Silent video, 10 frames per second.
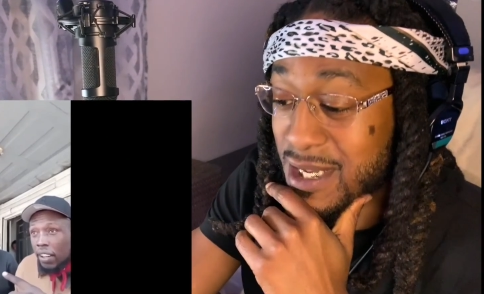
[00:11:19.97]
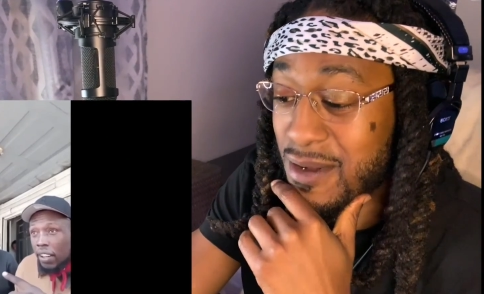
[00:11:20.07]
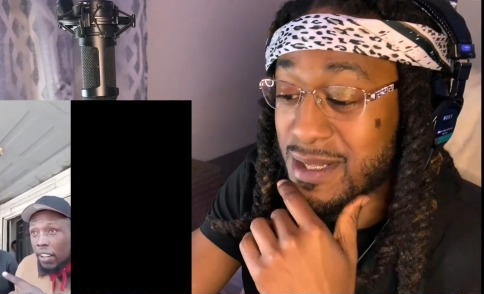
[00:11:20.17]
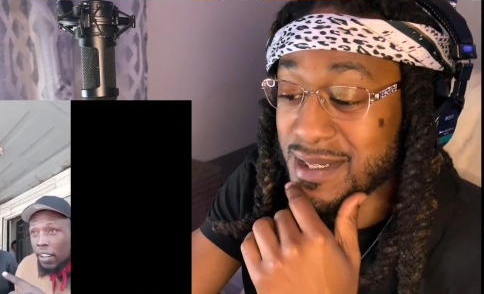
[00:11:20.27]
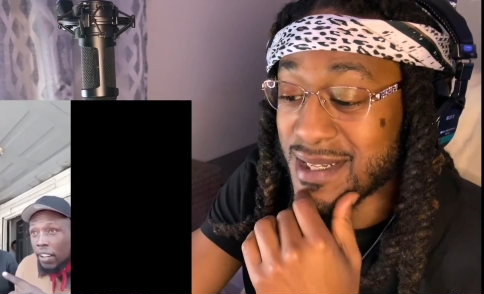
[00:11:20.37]

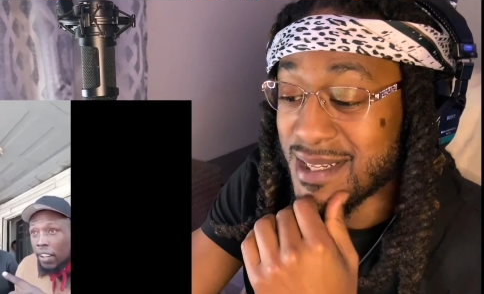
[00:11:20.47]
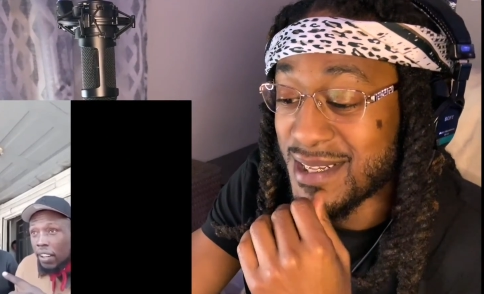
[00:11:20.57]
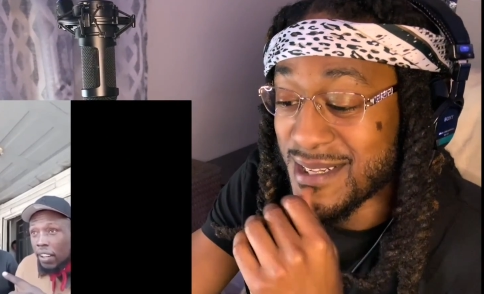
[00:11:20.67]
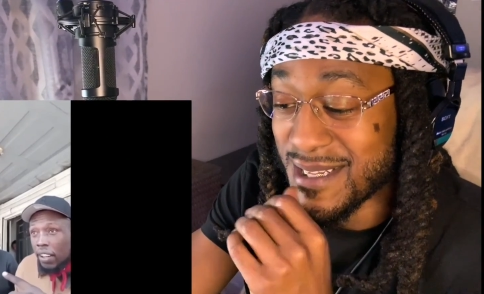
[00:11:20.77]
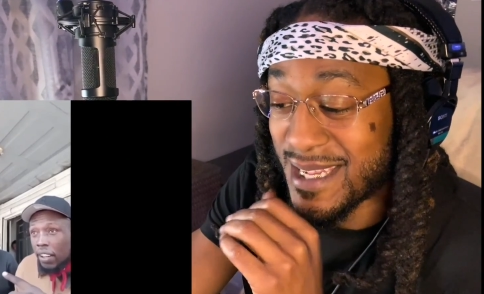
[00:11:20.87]
Speaker 1: gonna
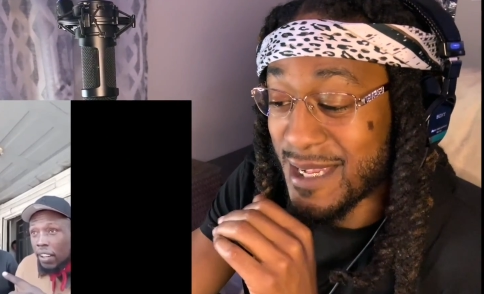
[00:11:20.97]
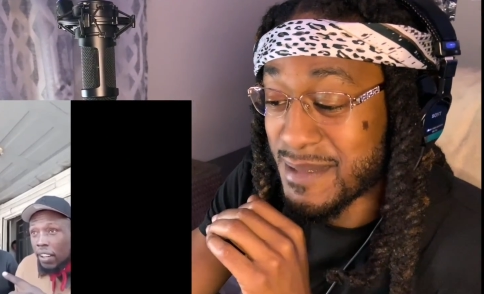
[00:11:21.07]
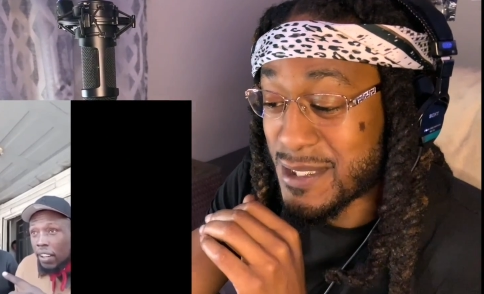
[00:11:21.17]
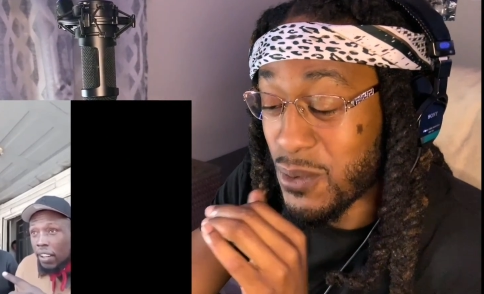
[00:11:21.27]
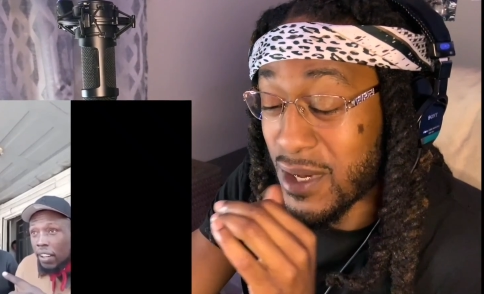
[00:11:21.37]

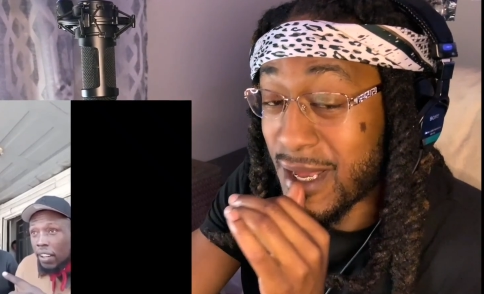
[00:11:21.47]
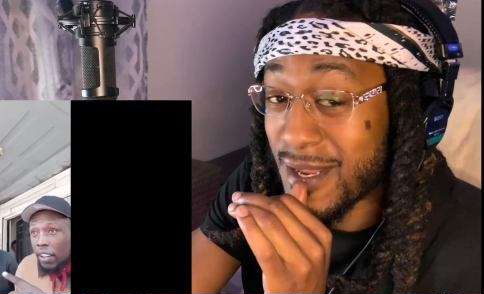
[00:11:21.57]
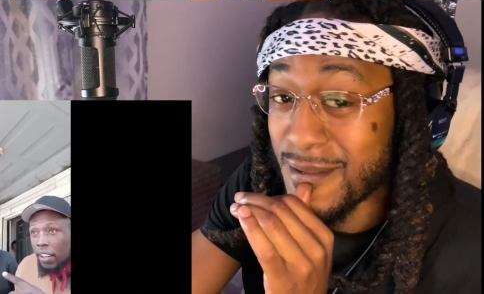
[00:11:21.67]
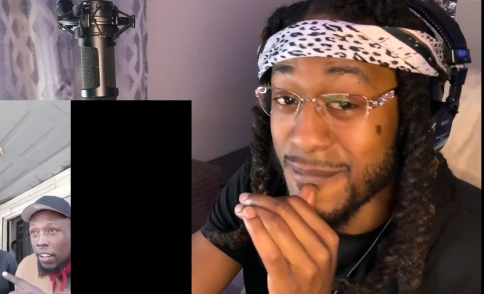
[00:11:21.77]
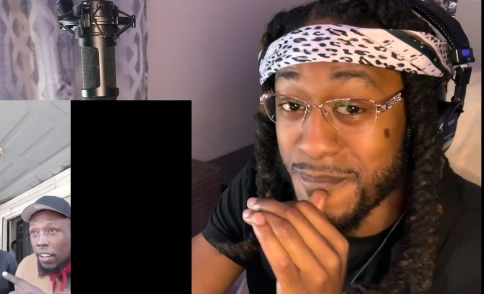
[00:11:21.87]
keep two
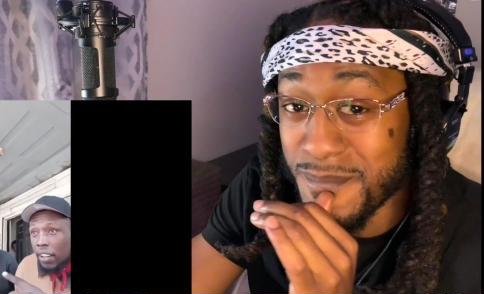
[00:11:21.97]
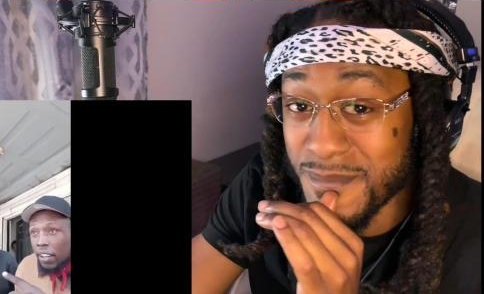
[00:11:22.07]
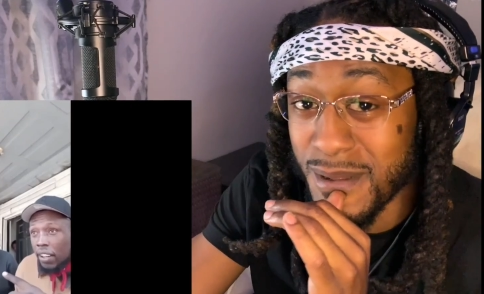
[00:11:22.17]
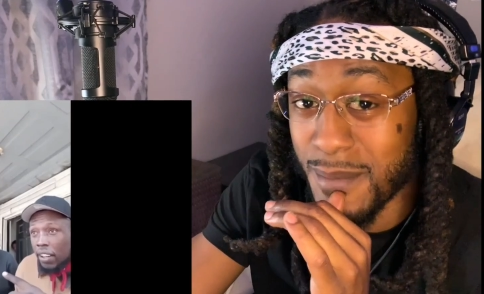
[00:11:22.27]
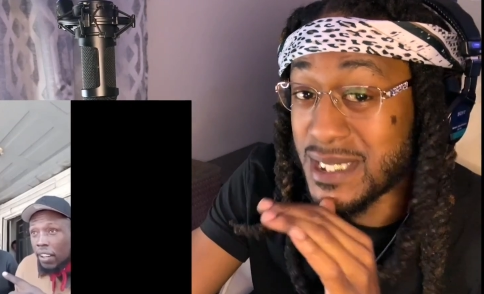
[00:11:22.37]
hundred.
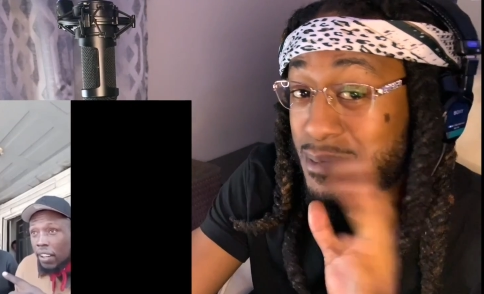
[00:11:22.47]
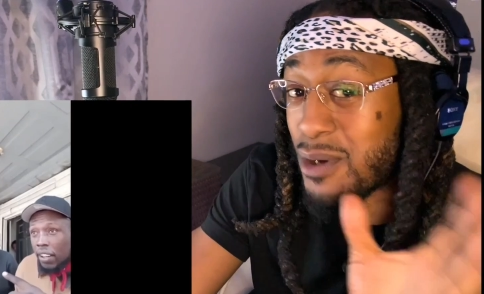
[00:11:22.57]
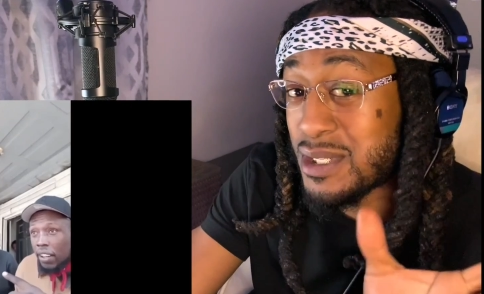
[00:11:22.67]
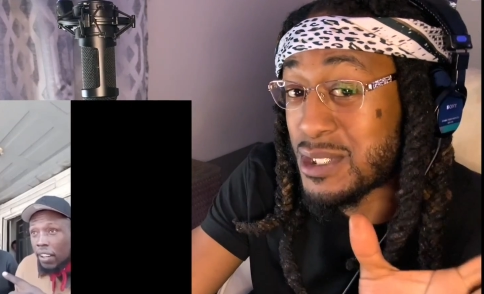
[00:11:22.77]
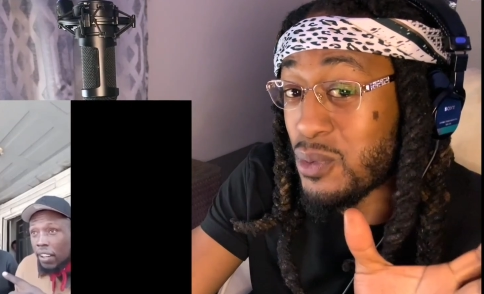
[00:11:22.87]
I mean,
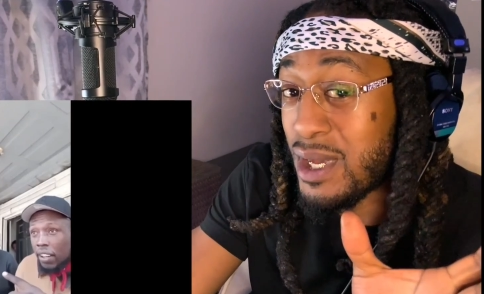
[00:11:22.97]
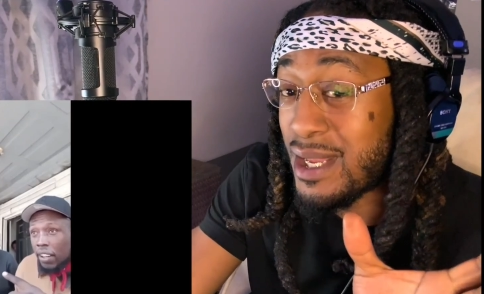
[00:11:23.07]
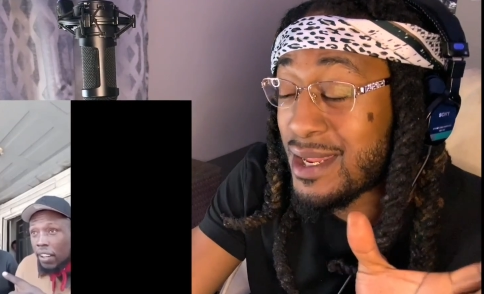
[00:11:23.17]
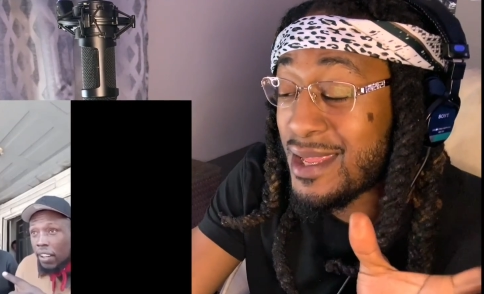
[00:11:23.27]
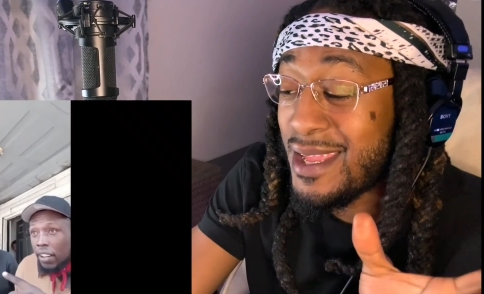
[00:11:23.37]
smoke the two
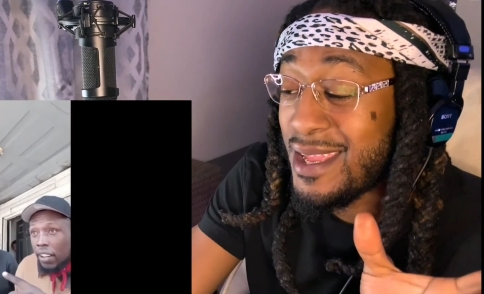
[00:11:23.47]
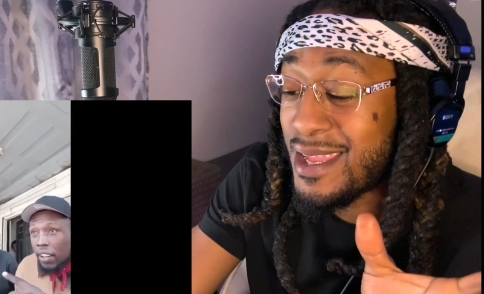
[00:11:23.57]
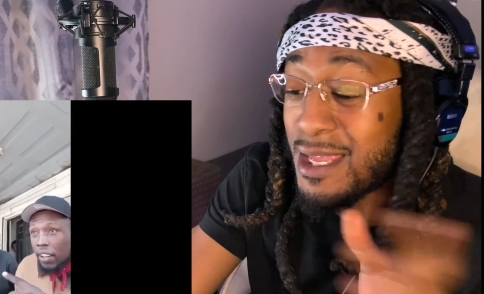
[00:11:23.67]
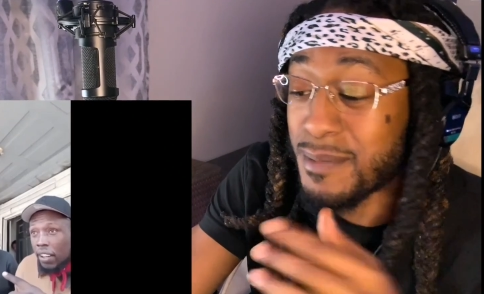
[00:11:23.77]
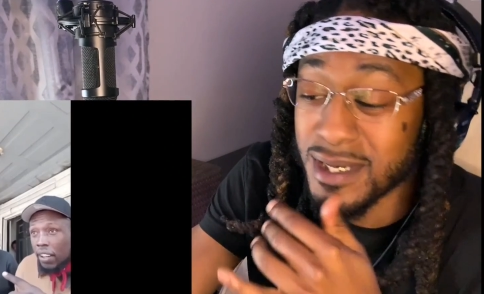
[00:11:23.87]
hundred and
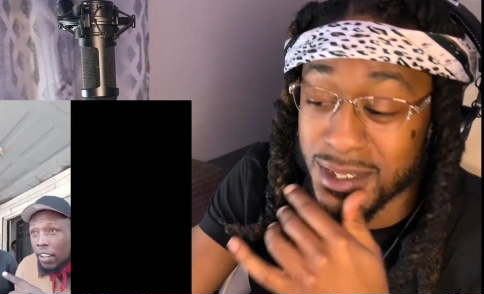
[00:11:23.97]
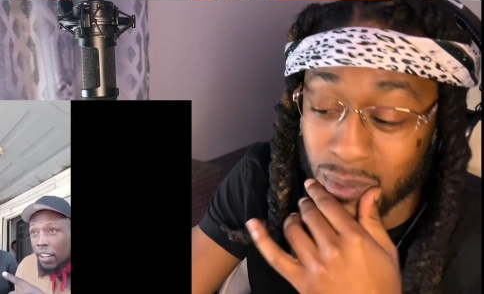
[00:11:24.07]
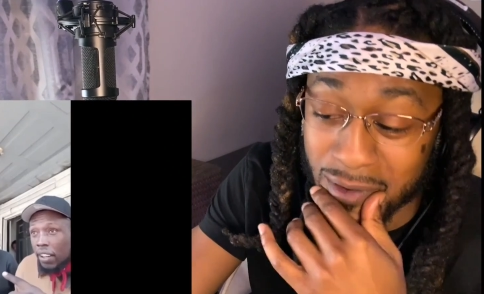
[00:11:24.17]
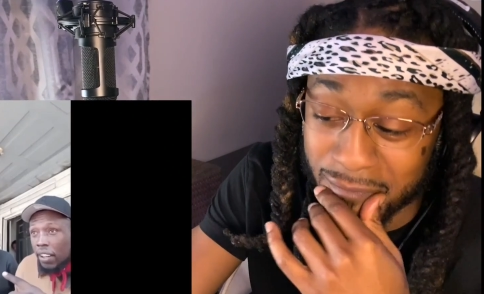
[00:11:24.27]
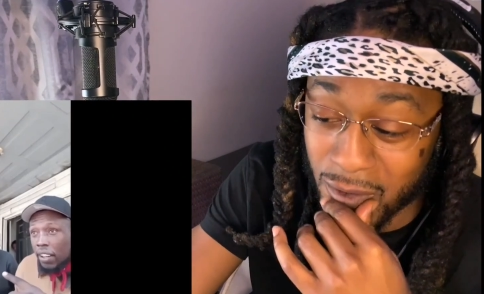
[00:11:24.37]
keep the other
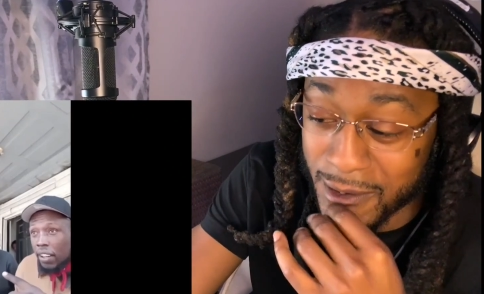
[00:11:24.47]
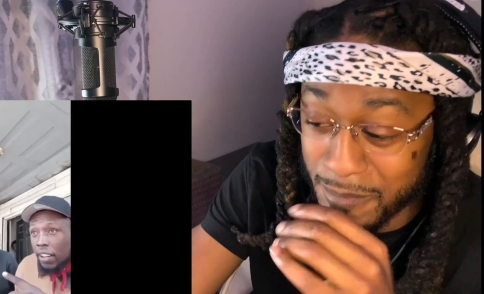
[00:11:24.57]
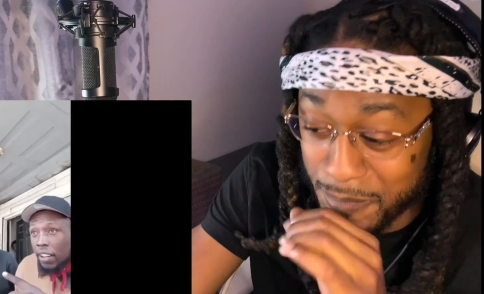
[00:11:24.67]
one forty.